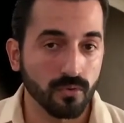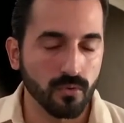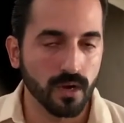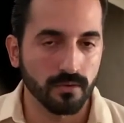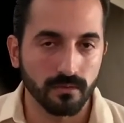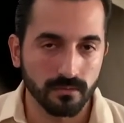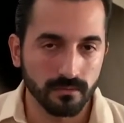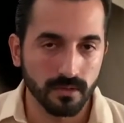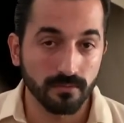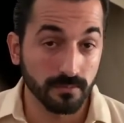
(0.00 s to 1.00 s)
cubano,
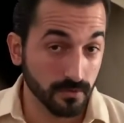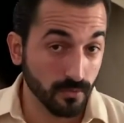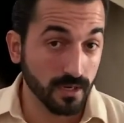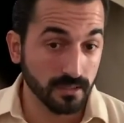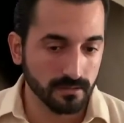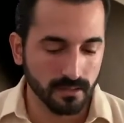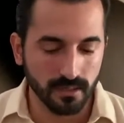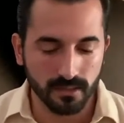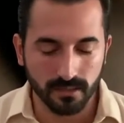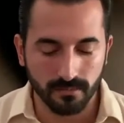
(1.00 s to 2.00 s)
from the 20s that I
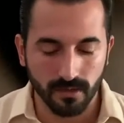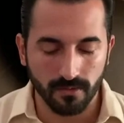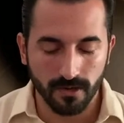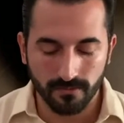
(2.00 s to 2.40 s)
talked about, right?